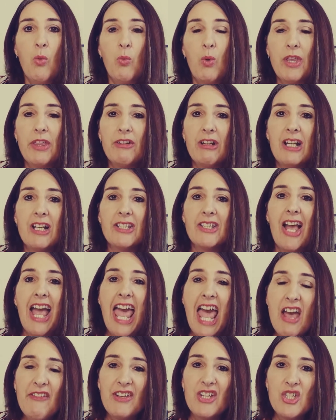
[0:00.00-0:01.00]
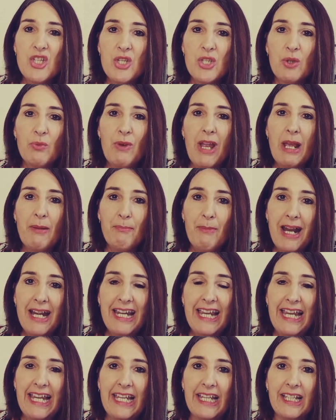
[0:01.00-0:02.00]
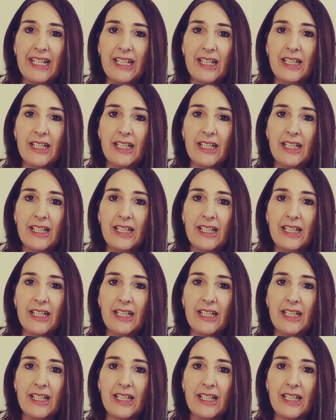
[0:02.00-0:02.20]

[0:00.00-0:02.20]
Whether if I have issues around money,